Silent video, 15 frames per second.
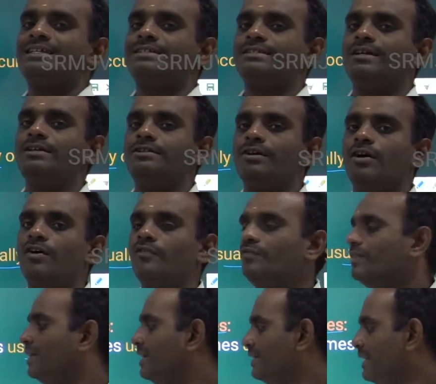a result
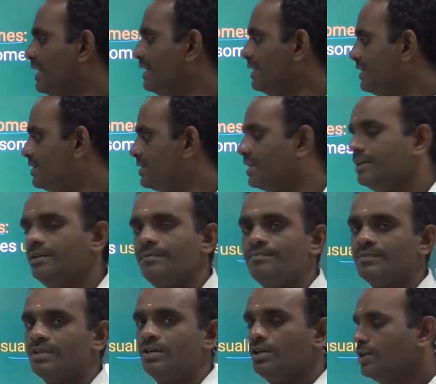of deletion,
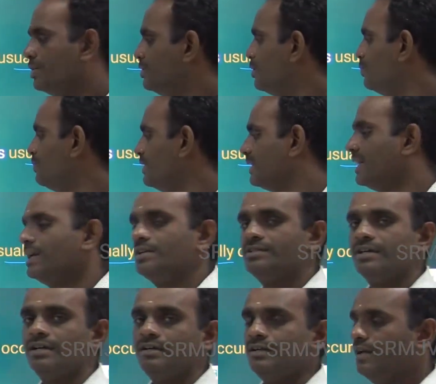
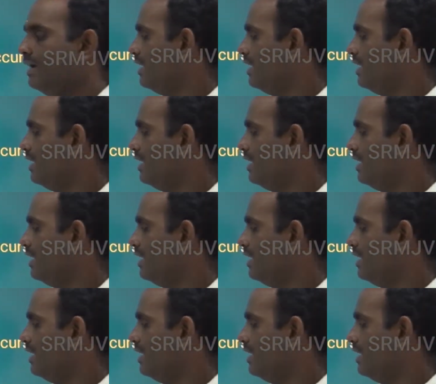duplication,